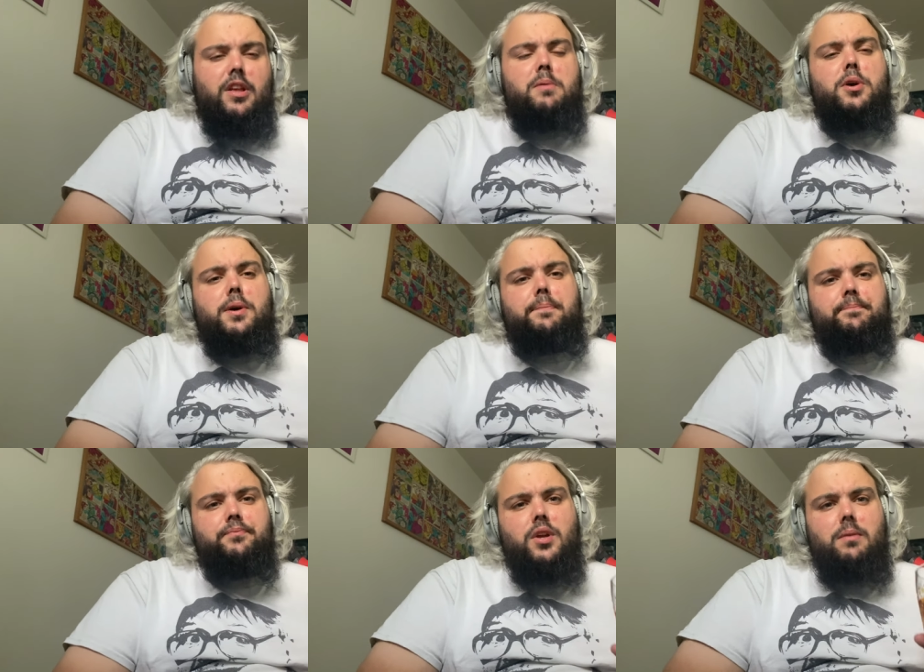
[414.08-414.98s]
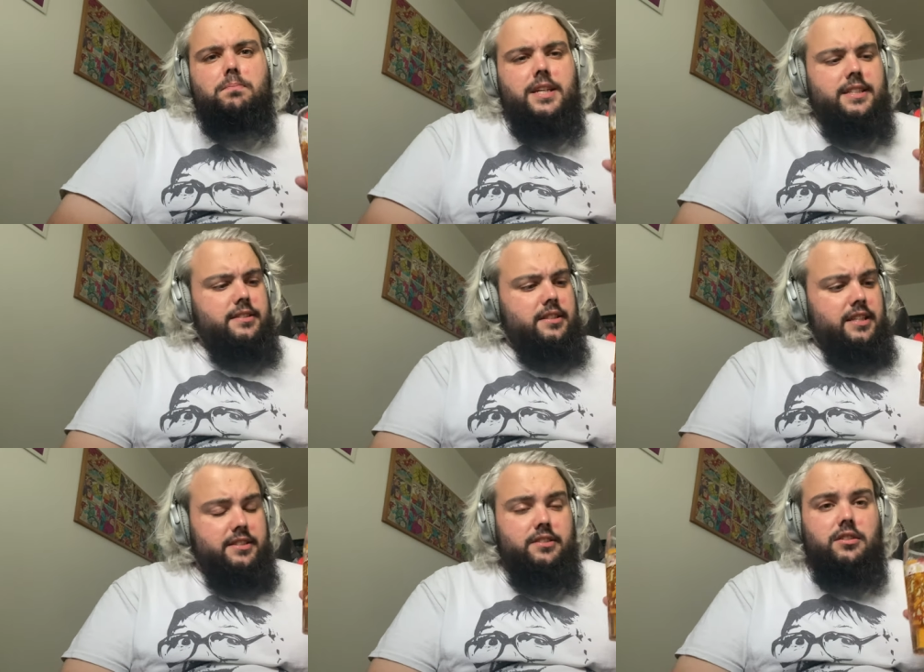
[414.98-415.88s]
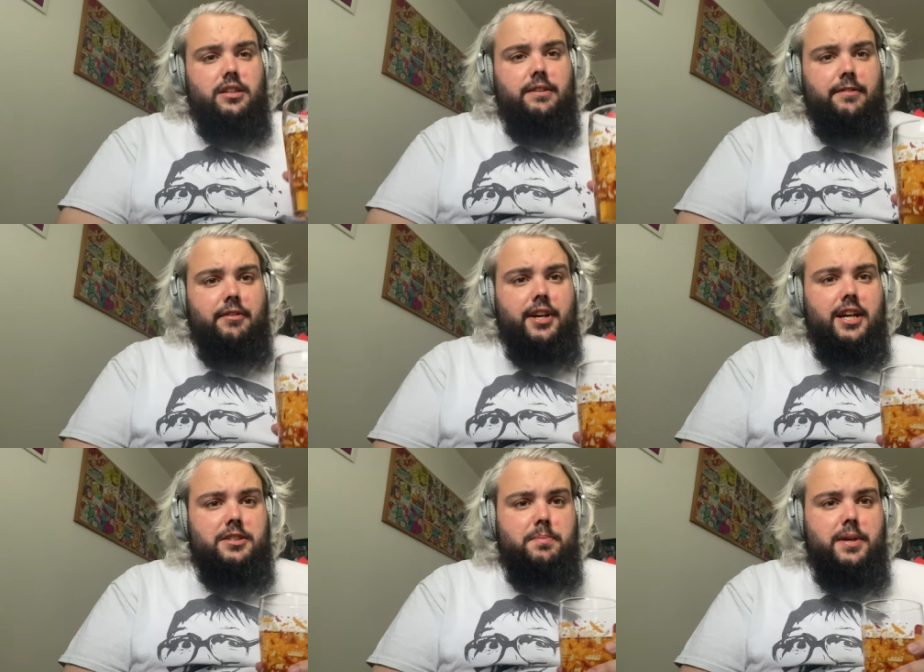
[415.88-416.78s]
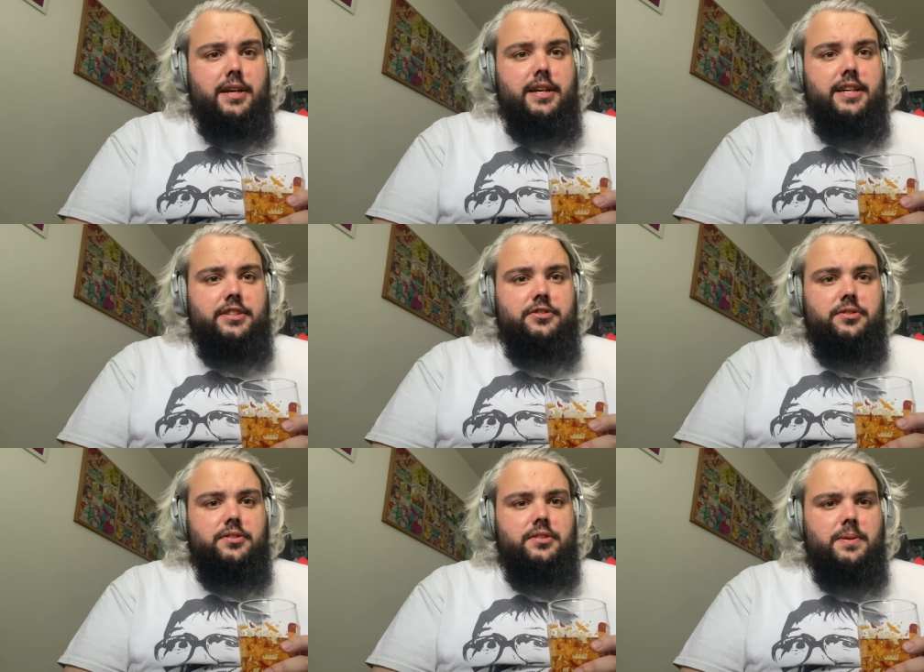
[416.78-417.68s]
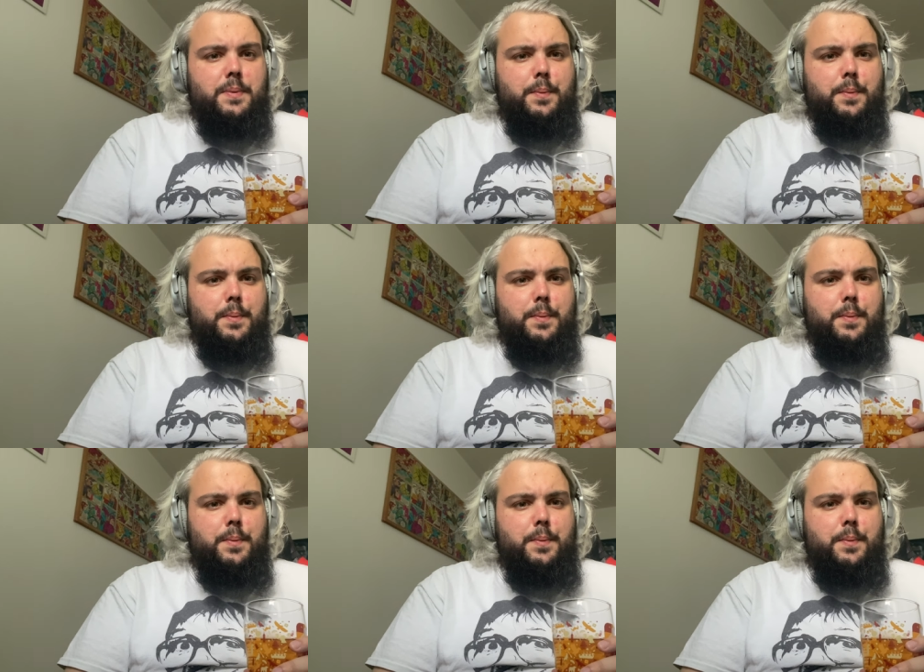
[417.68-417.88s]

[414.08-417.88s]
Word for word: But it's it's still a very nice beer. It's just